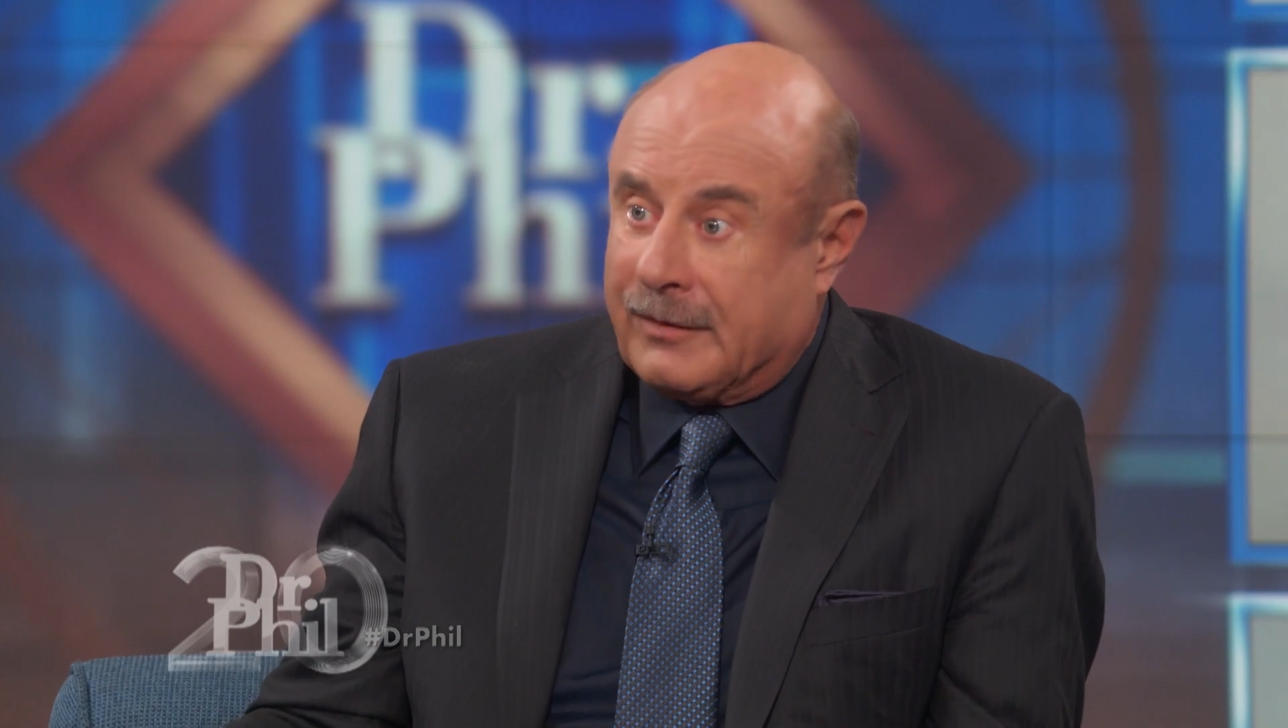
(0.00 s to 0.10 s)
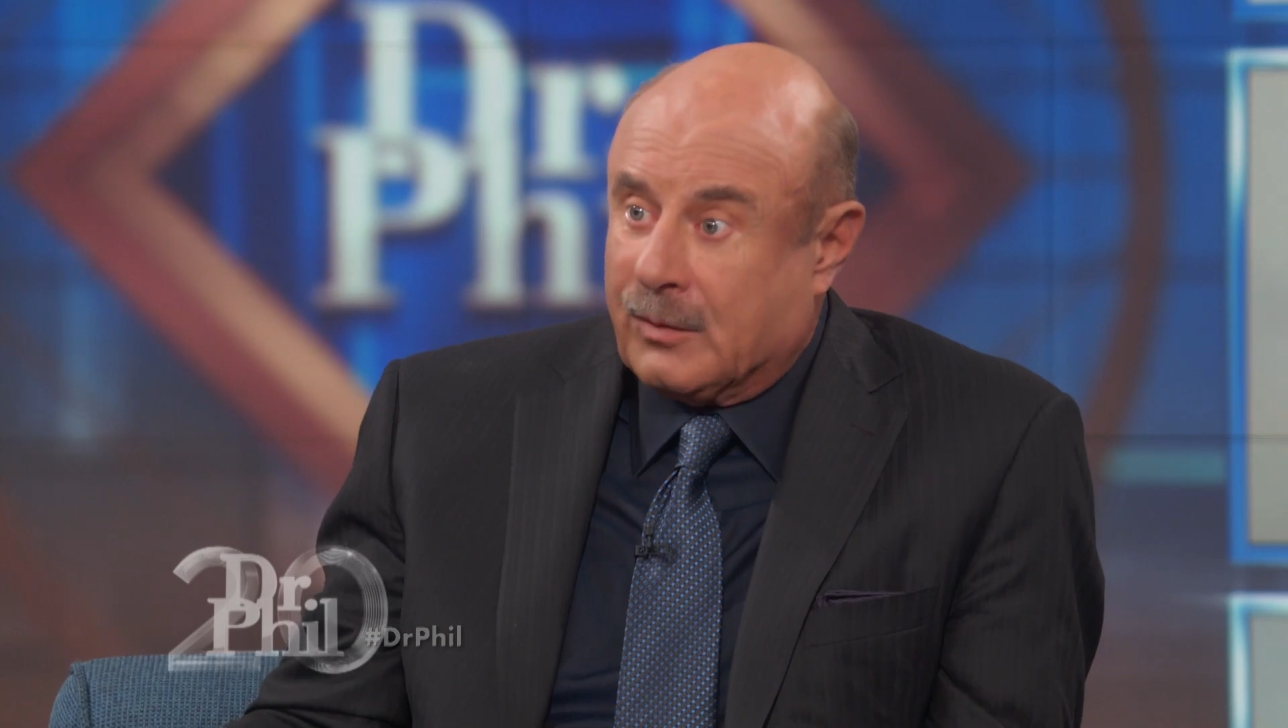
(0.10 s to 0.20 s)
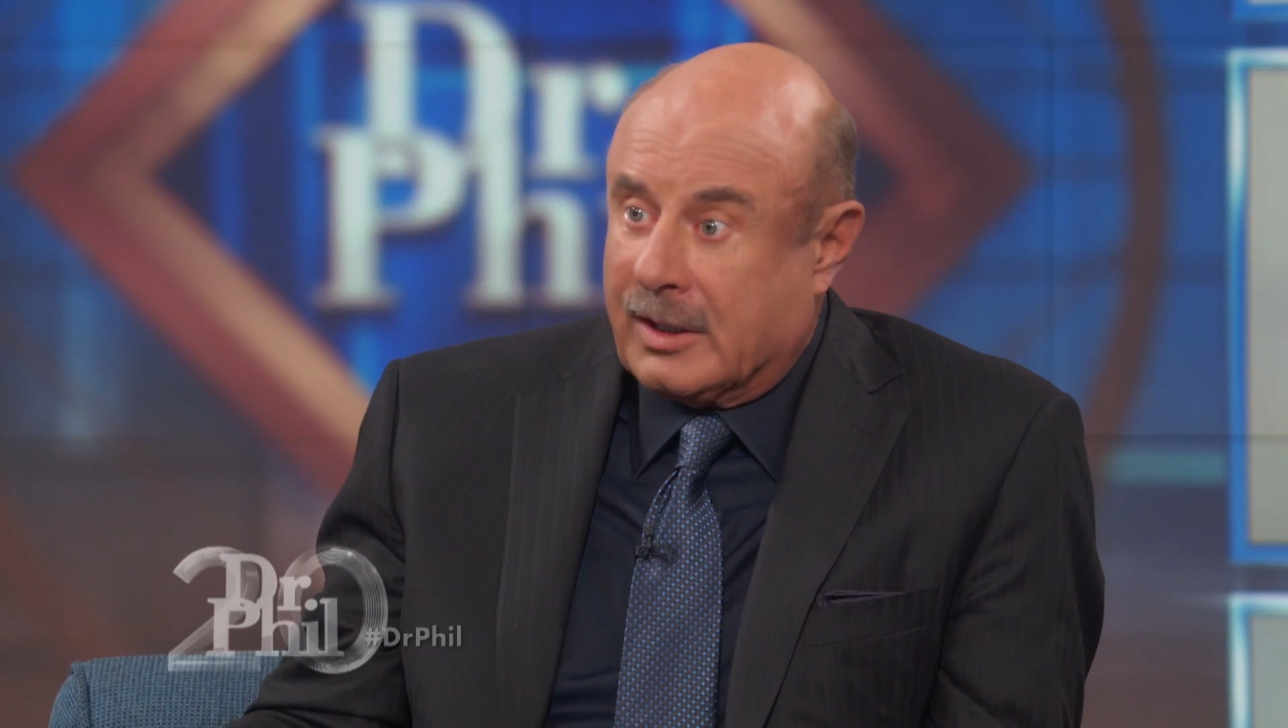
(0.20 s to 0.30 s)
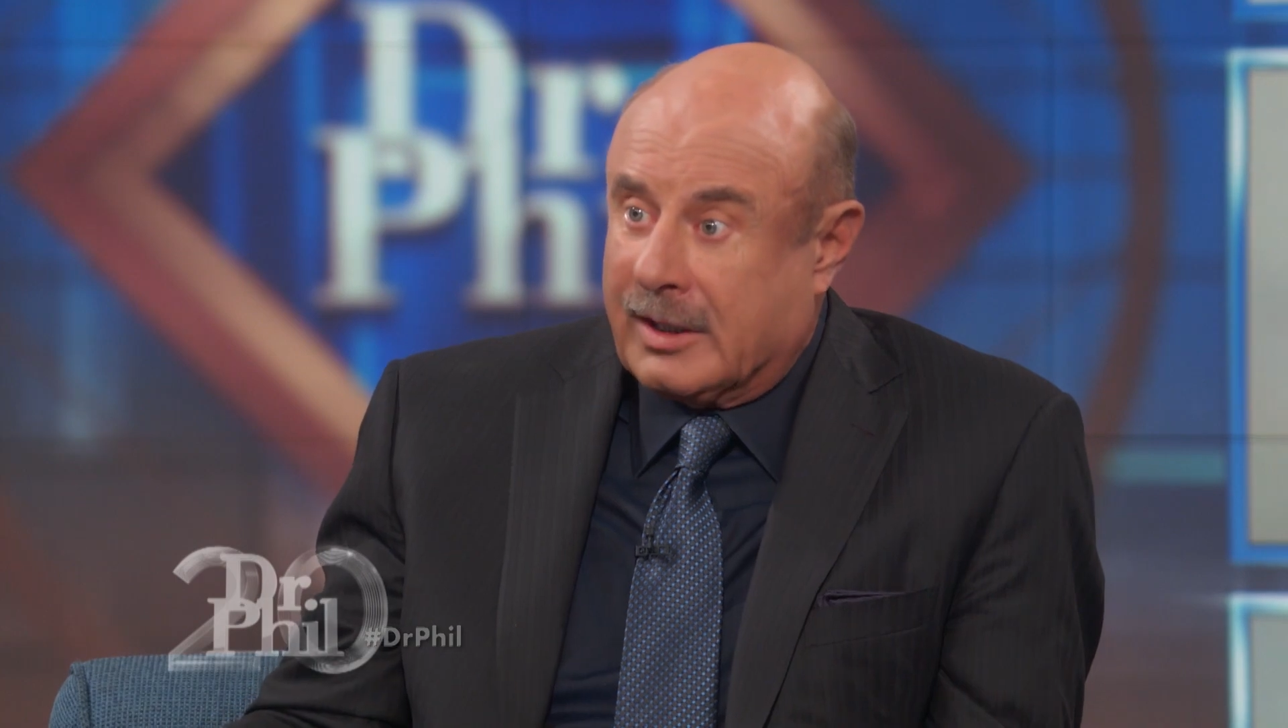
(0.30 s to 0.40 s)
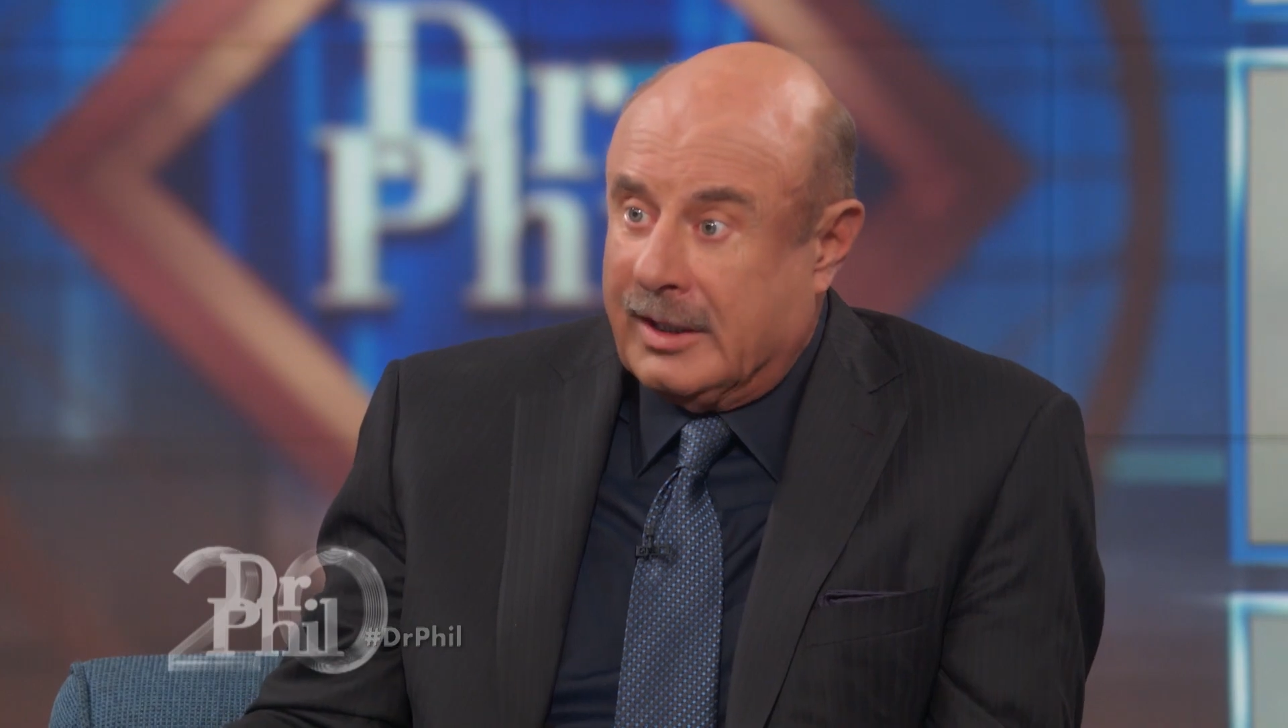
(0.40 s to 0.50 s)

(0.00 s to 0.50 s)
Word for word: for what it